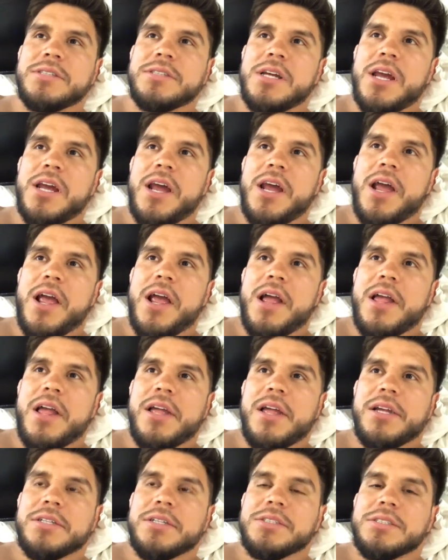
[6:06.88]
number
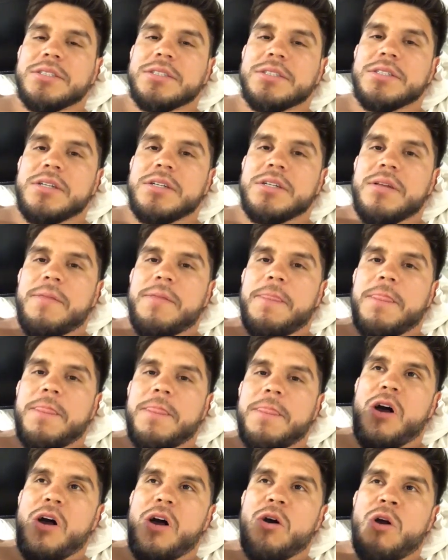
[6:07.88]
one is
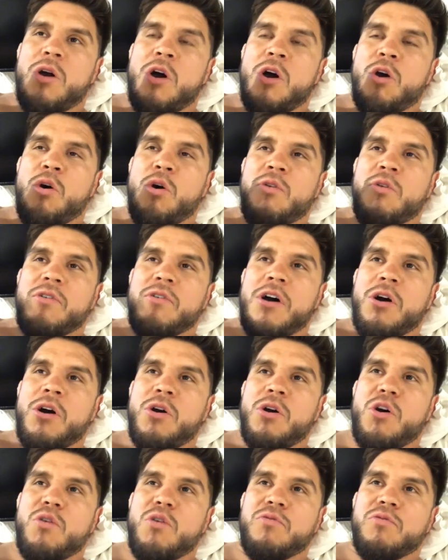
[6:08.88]
I'll go
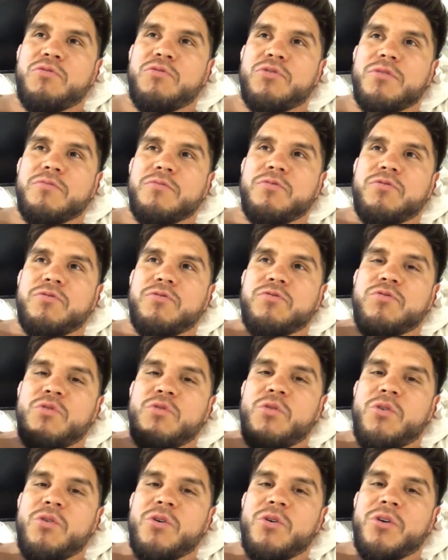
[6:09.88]
from
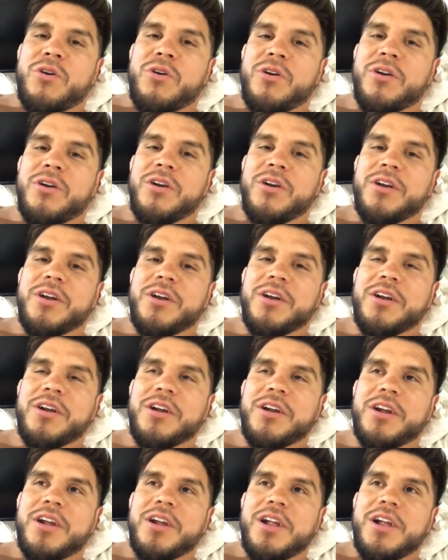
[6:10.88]
four.
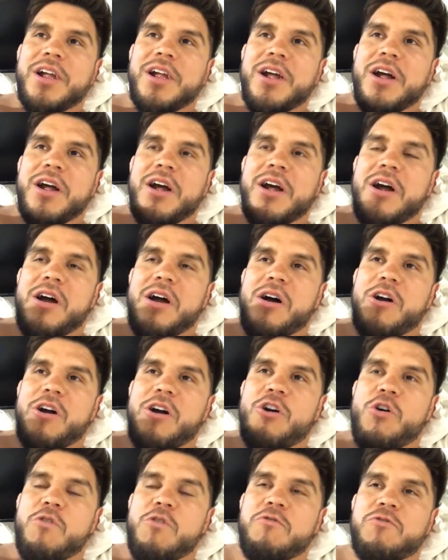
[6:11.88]
I'll go from 4
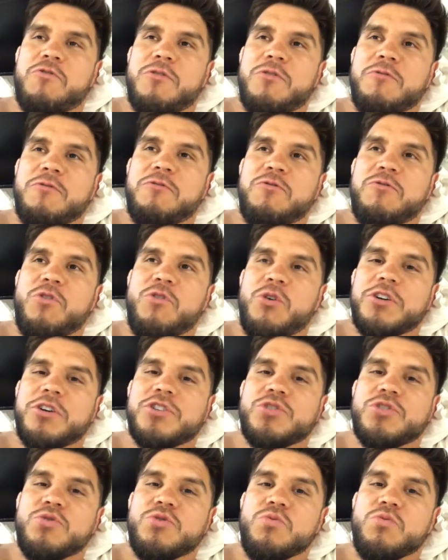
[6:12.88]
to 1. Is that